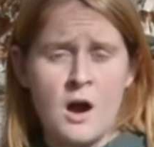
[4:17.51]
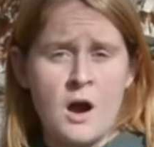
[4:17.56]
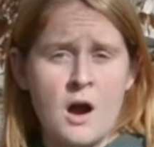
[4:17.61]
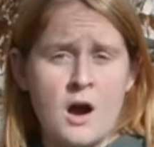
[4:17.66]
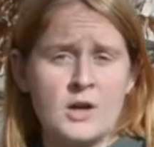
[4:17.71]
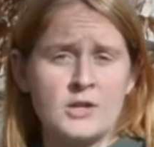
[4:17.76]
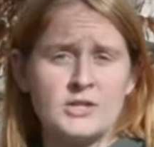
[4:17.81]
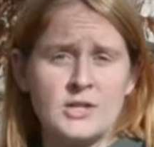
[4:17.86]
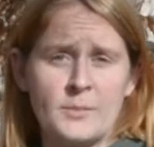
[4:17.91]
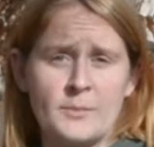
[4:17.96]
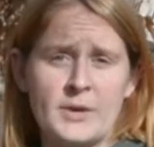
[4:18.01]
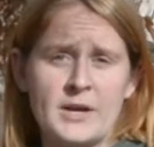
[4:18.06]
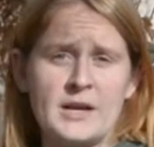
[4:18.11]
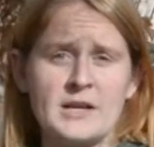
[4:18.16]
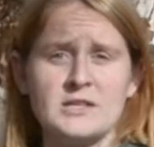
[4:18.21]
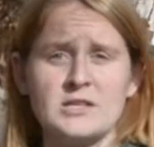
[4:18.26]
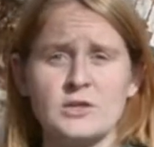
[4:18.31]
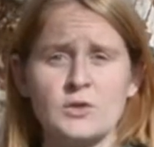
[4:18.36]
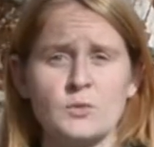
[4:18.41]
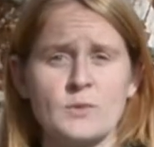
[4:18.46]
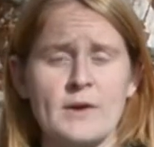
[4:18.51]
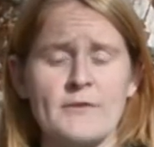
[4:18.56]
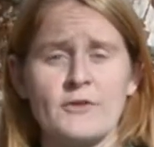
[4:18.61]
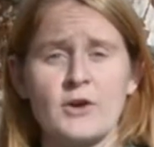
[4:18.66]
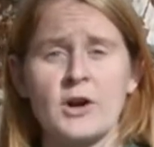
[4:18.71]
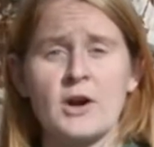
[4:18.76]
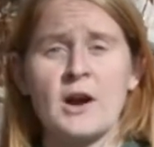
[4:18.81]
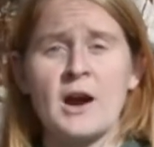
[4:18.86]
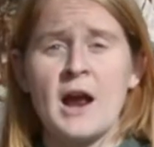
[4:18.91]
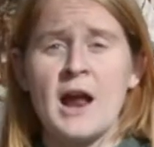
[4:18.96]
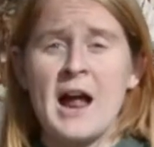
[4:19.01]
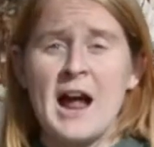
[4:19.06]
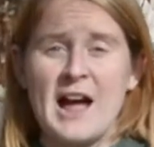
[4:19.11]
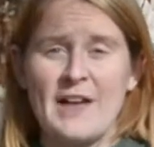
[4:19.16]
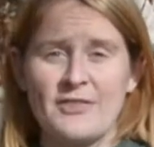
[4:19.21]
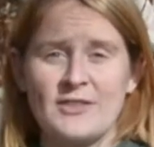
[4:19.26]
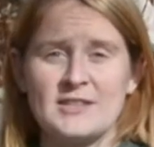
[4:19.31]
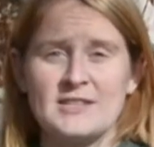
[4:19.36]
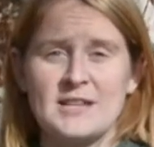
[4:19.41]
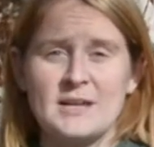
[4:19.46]
are dumping into the river
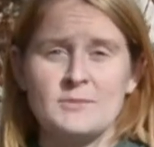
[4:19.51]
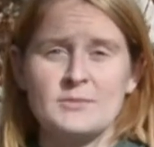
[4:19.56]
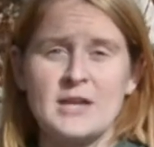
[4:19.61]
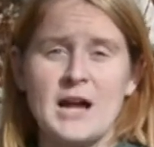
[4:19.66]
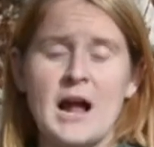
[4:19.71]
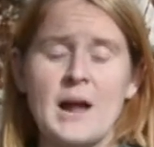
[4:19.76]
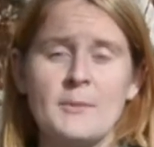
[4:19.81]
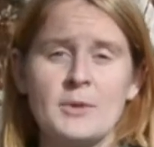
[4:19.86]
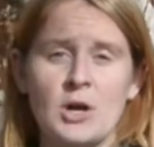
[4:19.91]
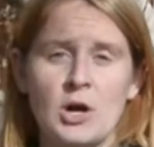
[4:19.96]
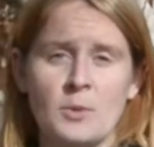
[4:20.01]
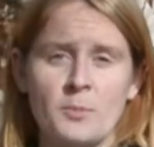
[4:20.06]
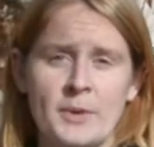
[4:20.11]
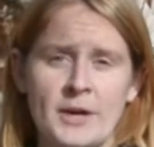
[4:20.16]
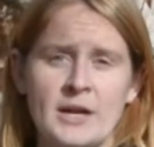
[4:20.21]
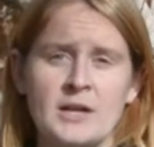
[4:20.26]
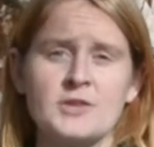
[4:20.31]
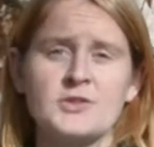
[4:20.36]
at the same time and aren't being